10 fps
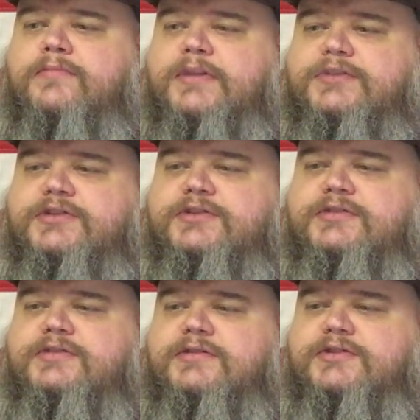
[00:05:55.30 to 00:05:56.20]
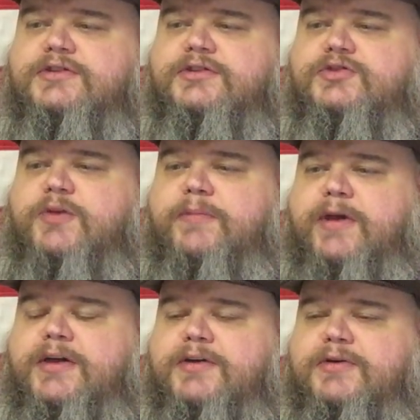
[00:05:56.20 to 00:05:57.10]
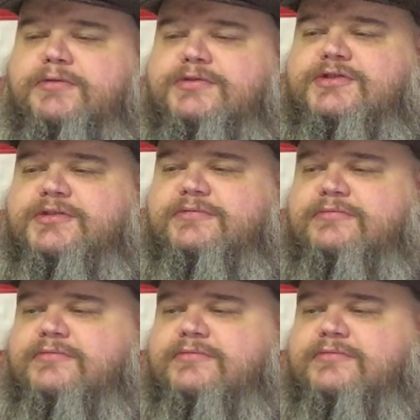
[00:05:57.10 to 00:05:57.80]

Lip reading: Plus, it's going to swing back cold, so